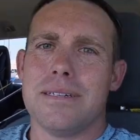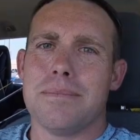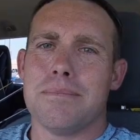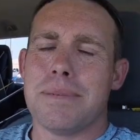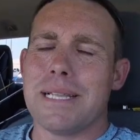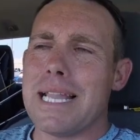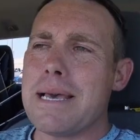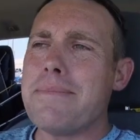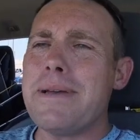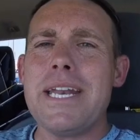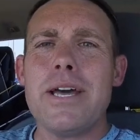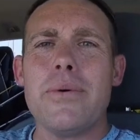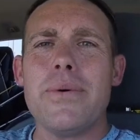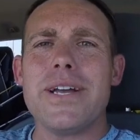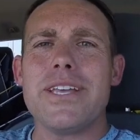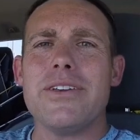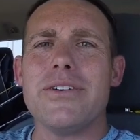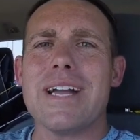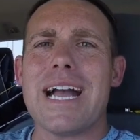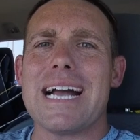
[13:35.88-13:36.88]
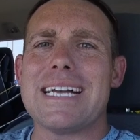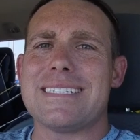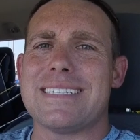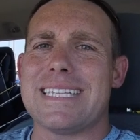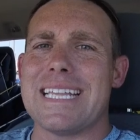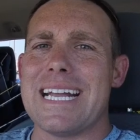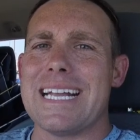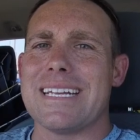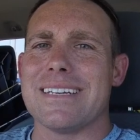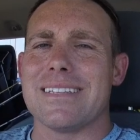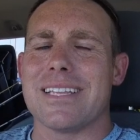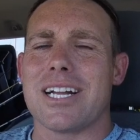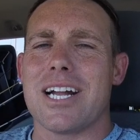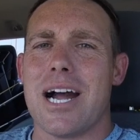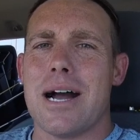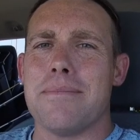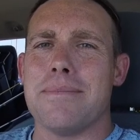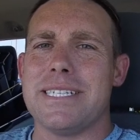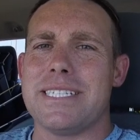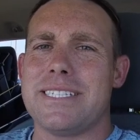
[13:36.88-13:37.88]
let me know what you guys think in the
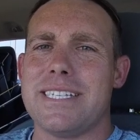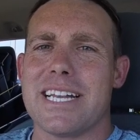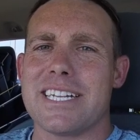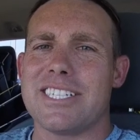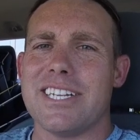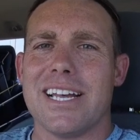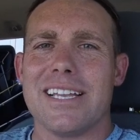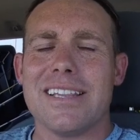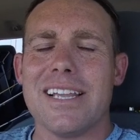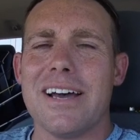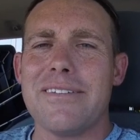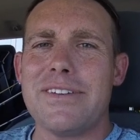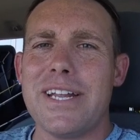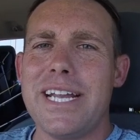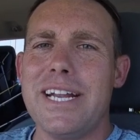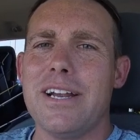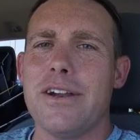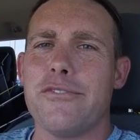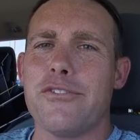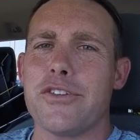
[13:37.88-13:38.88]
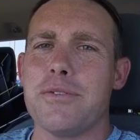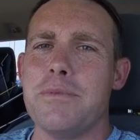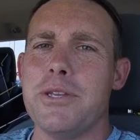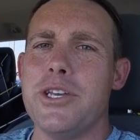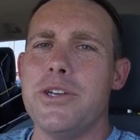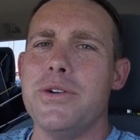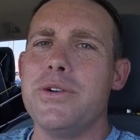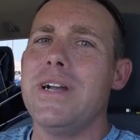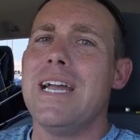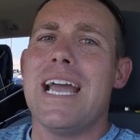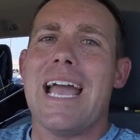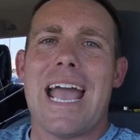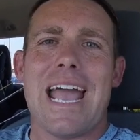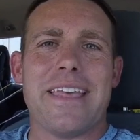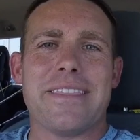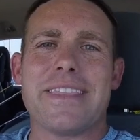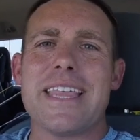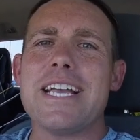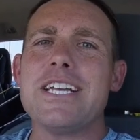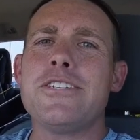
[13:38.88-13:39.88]
comment section. I'd love to hear from you.
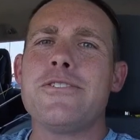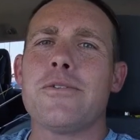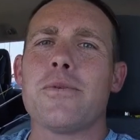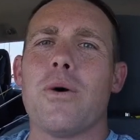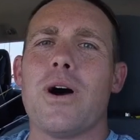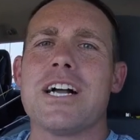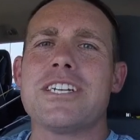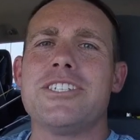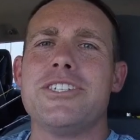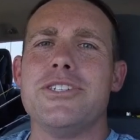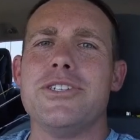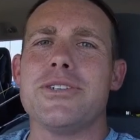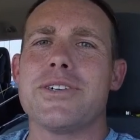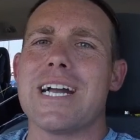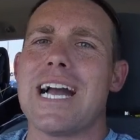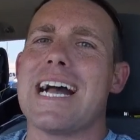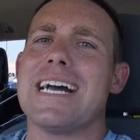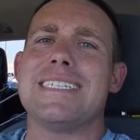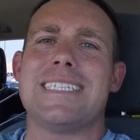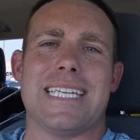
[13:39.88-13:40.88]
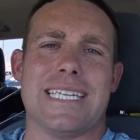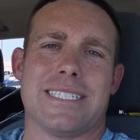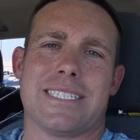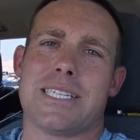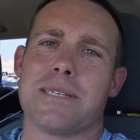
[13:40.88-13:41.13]
And thanks for watching, you guys, and